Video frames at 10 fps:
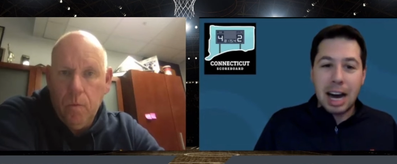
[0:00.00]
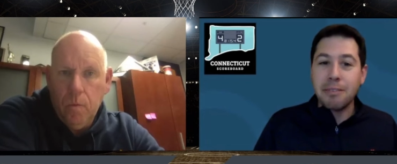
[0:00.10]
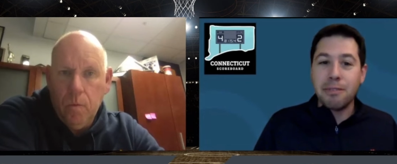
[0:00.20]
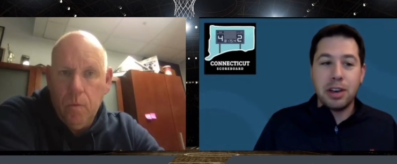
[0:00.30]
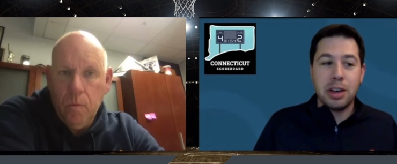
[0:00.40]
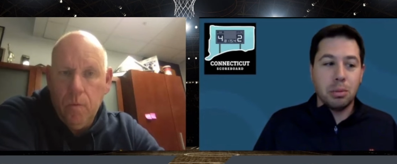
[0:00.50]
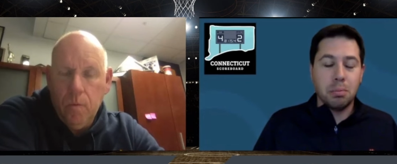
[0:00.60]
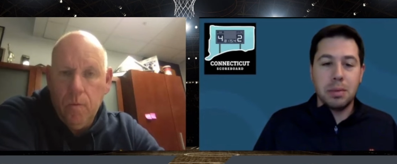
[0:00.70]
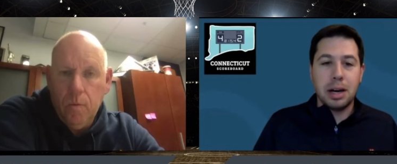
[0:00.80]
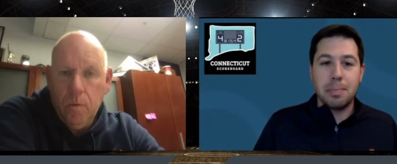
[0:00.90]
Speaker 1: on
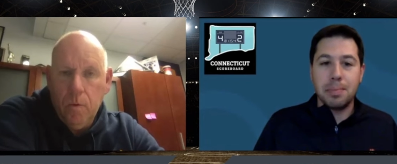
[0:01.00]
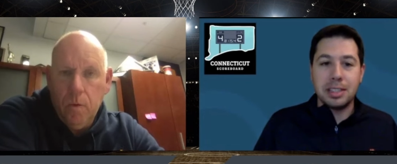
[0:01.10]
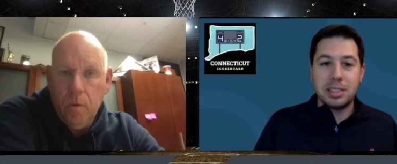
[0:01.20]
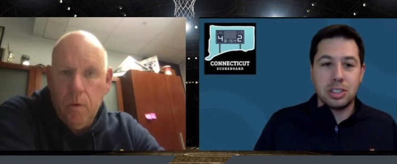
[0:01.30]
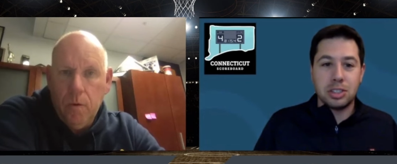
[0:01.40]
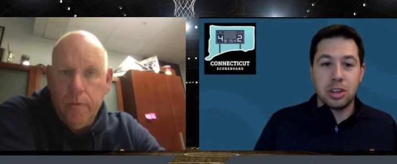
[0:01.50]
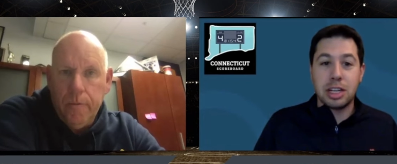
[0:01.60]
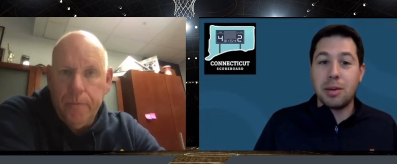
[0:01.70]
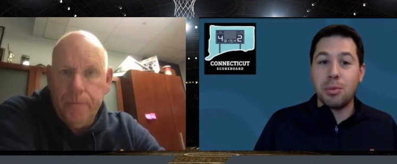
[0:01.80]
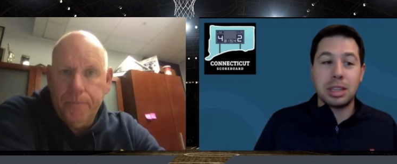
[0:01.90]
film, um, is just looking
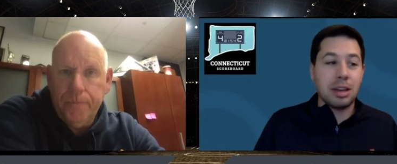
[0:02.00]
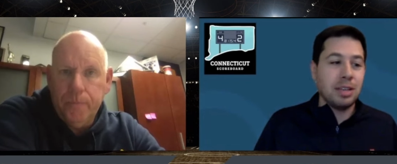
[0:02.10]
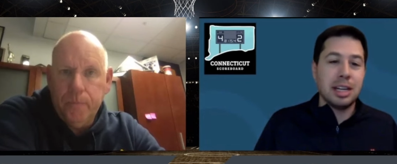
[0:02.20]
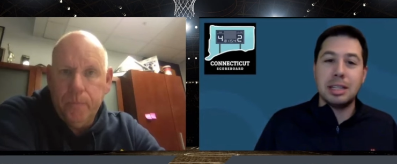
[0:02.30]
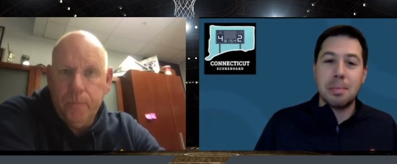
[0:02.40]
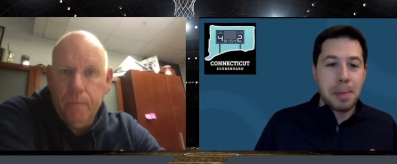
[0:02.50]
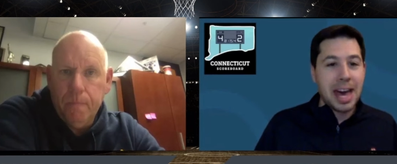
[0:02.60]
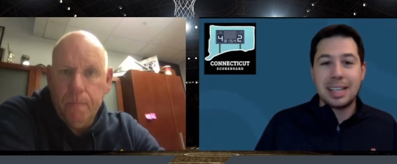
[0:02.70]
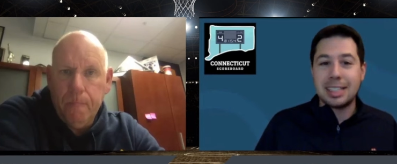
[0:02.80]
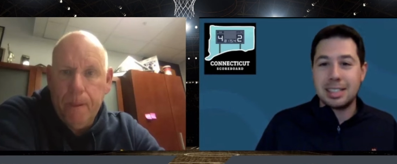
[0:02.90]
at what they've done in the
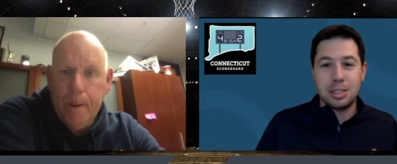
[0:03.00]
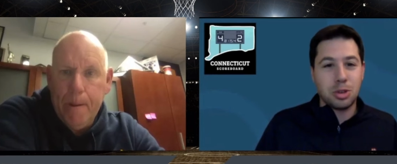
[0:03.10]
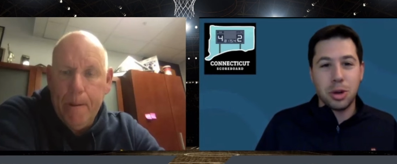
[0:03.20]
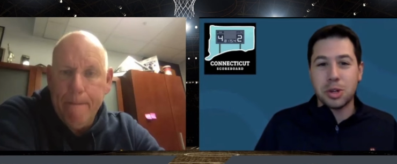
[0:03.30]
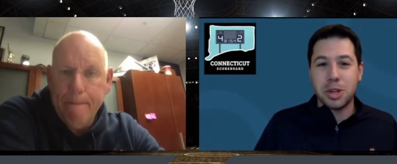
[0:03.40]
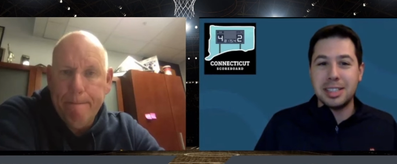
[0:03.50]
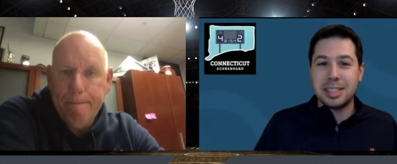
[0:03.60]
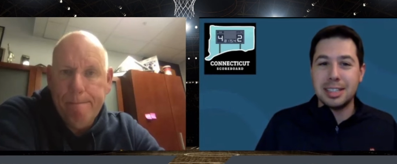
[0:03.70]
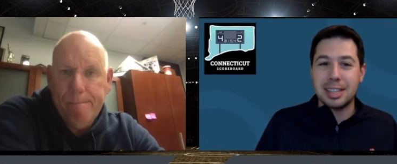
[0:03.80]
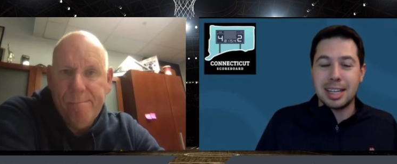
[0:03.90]
past, historic trends,
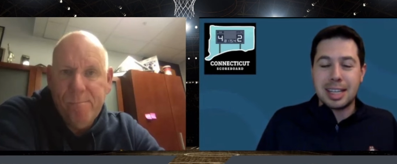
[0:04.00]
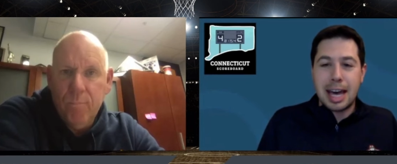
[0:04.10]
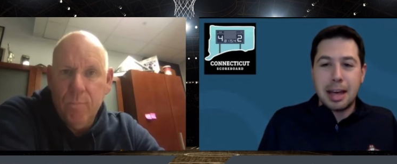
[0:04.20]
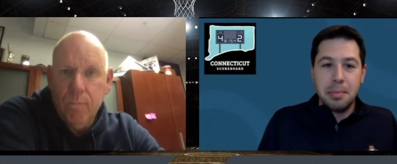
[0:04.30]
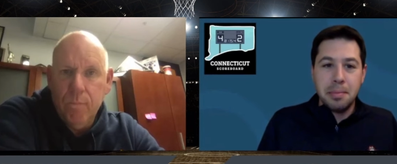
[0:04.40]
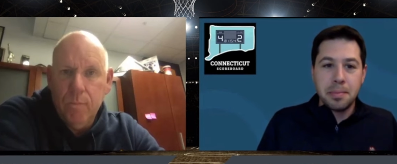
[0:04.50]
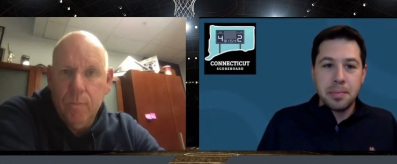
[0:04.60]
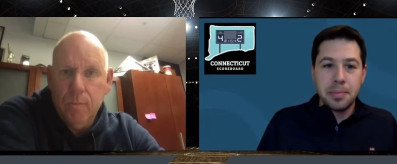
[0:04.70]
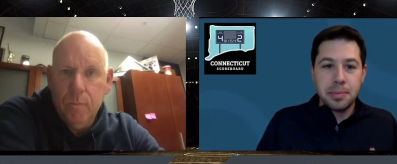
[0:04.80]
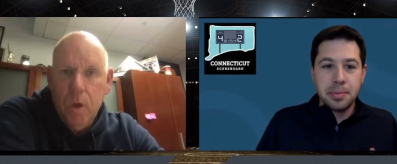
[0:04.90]
things like that?
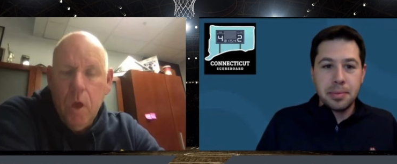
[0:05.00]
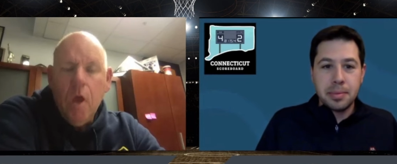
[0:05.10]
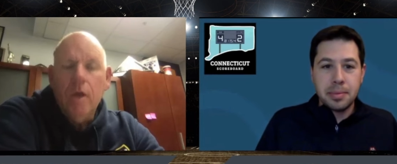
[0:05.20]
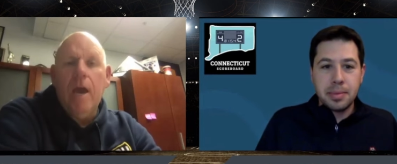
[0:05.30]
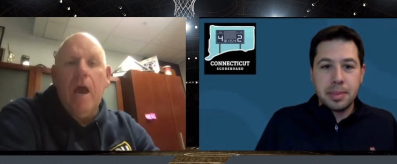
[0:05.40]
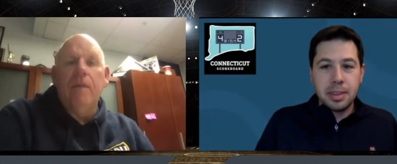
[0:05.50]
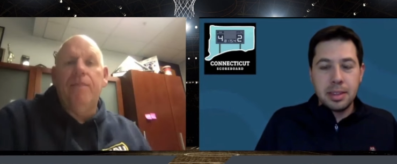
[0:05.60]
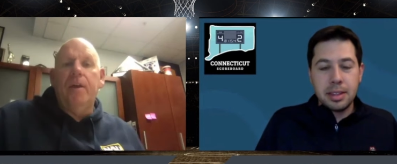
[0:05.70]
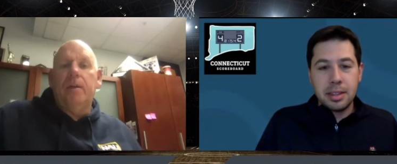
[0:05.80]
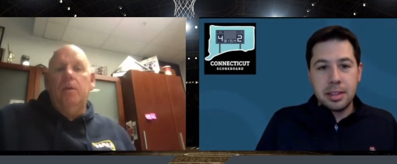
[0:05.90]
Yeah, I
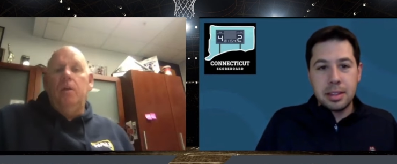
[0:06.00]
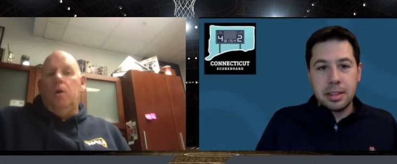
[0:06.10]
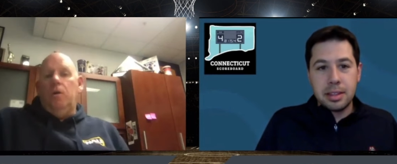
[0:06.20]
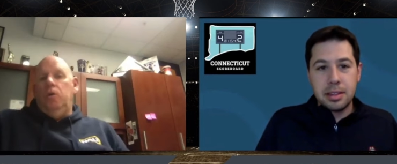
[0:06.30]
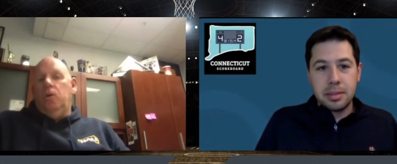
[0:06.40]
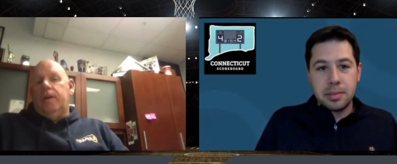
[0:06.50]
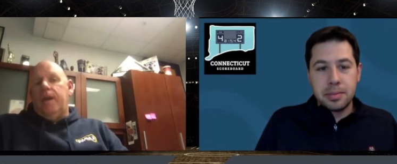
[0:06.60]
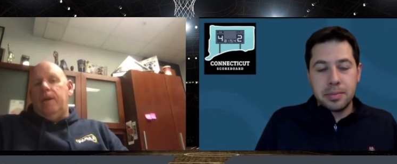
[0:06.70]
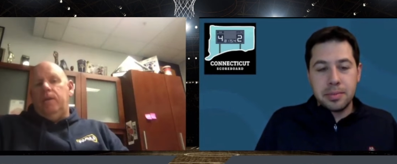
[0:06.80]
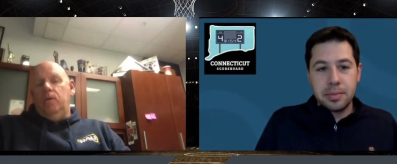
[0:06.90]
think
Speaker 2: you know you look
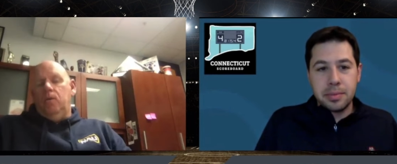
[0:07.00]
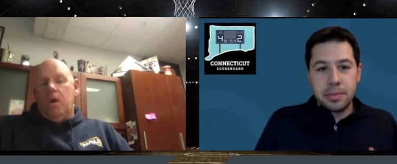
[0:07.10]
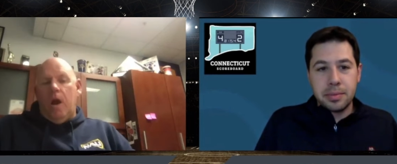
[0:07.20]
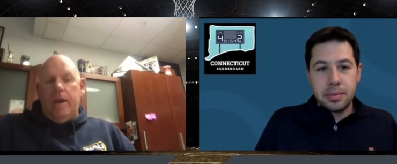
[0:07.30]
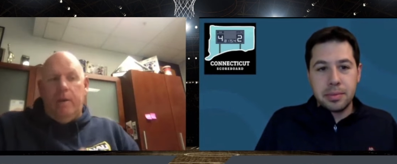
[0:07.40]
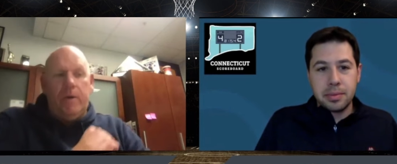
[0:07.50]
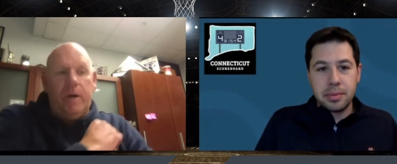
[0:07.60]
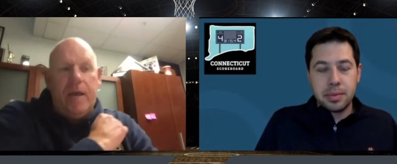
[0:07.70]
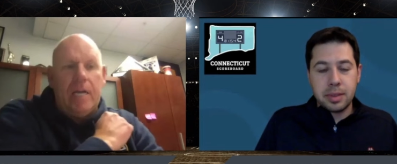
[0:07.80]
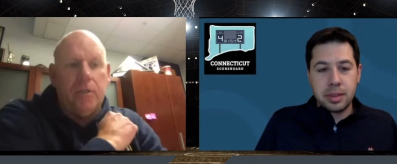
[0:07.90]
at UConn; they win a
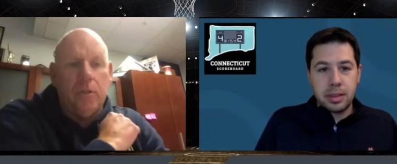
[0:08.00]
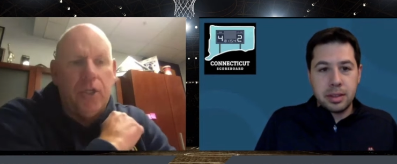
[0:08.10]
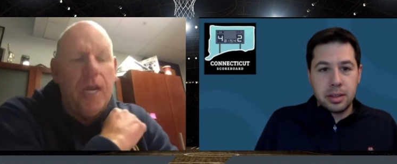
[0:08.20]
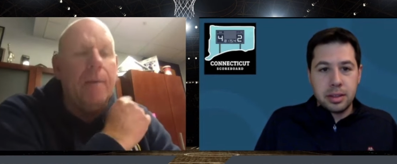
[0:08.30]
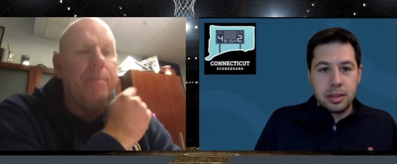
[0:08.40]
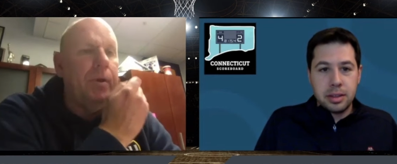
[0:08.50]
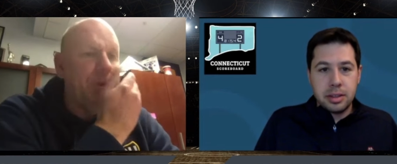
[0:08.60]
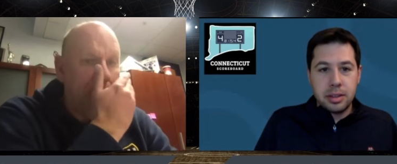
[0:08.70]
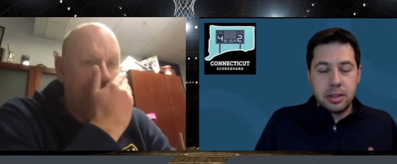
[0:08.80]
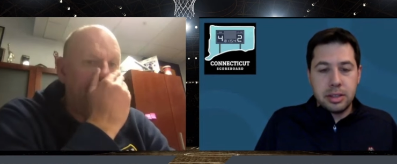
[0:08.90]
national
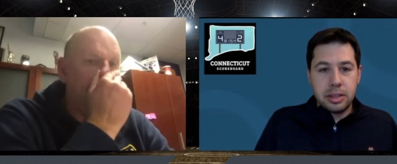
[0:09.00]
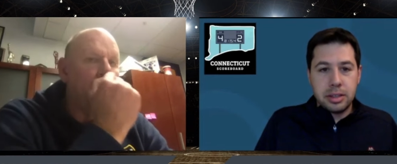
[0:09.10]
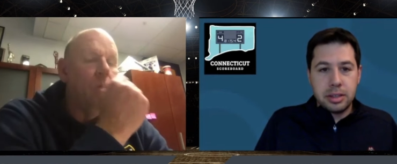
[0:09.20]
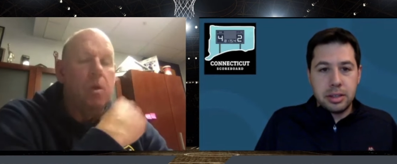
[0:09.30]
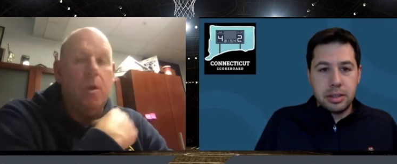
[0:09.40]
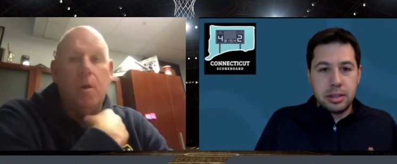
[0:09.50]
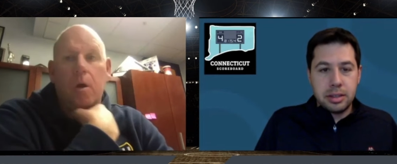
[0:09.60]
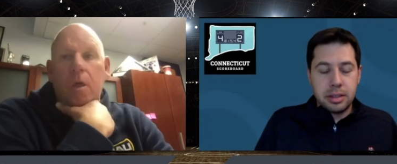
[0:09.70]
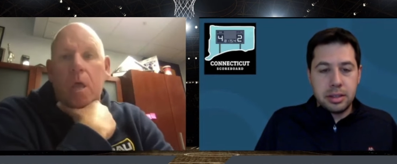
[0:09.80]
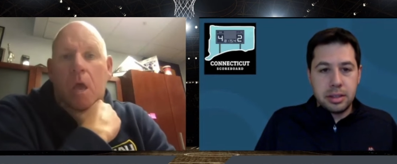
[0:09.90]
championship, you know,
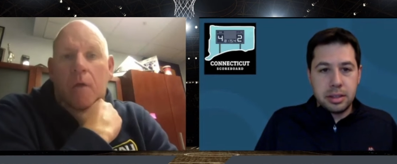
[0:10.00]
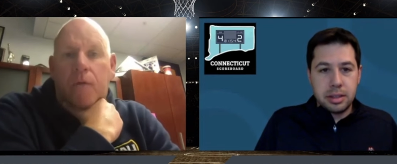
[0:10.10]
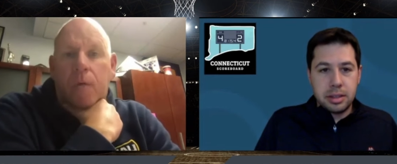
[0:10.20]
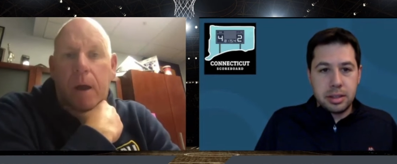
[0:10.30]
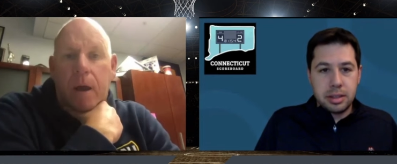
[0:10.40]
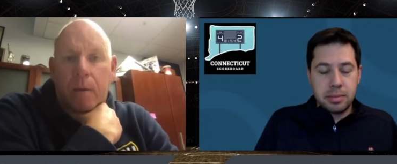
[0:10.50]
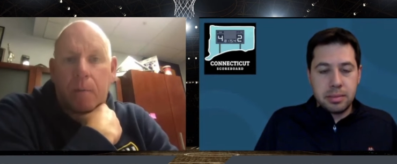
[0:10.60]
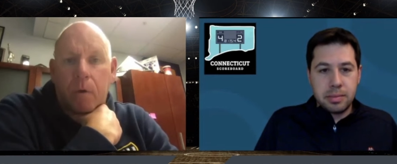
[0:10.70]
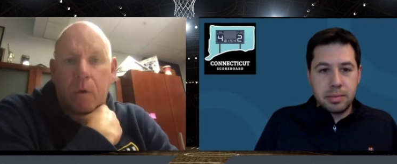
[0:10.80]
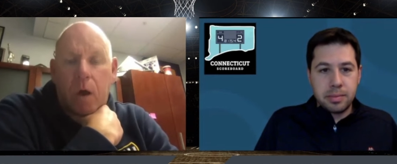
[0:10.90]
for by
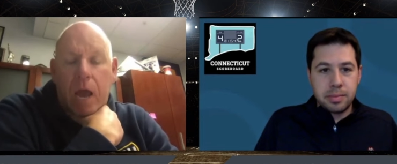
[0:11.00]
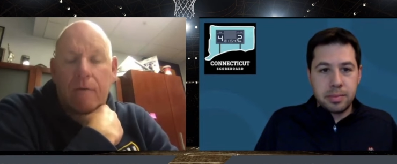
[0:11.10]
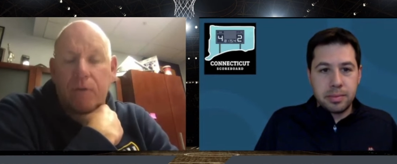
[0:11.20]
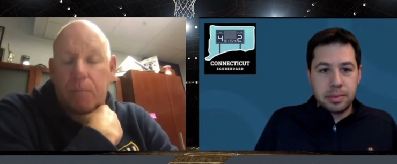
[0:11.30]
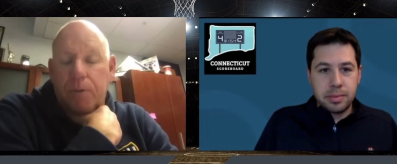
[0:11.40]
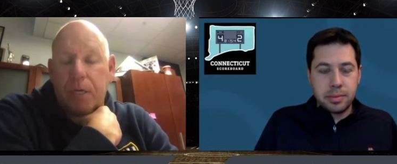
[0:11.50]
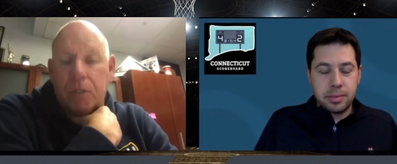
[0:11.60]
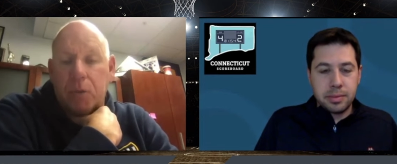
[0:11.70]
you know average of plus